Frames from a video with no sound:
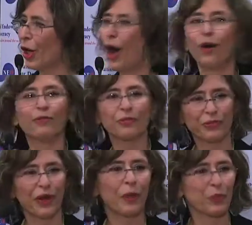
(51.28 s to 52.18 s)
of
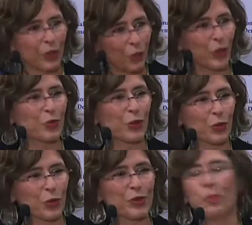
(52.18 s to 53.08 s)
what we
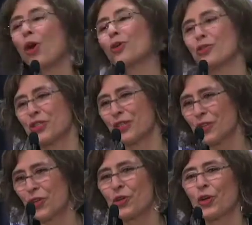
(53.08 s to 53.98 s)
call democracy.
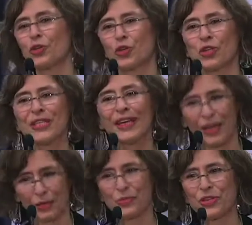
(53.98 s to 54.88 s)
These are not just
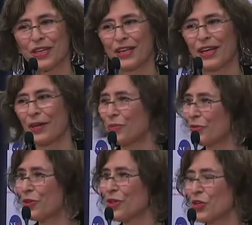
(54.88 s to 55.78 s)
terms,
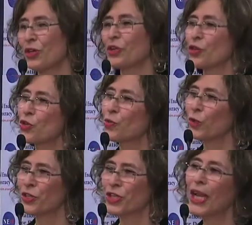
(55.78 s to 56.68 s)
these are not just
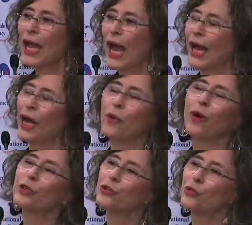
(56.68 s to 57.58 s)
words. And I
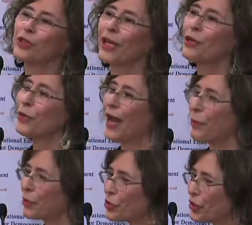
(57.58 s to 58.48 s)
wanted to tell you in
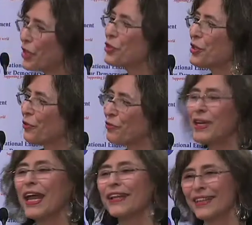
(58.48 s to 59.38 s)
appreciation
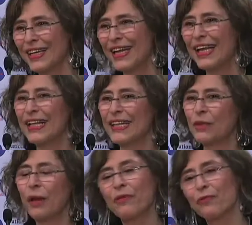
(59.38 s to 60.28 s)
of NED,
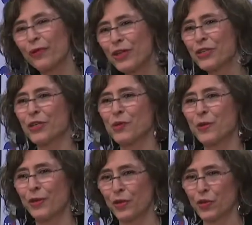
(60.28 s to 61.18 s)
that my first
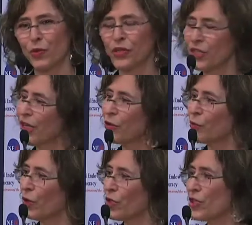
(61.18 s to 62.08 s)
experience was
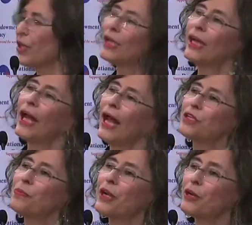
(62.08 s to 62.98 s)
NED was,
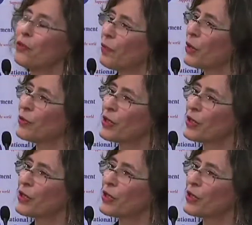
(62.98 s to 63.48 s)
as many of my good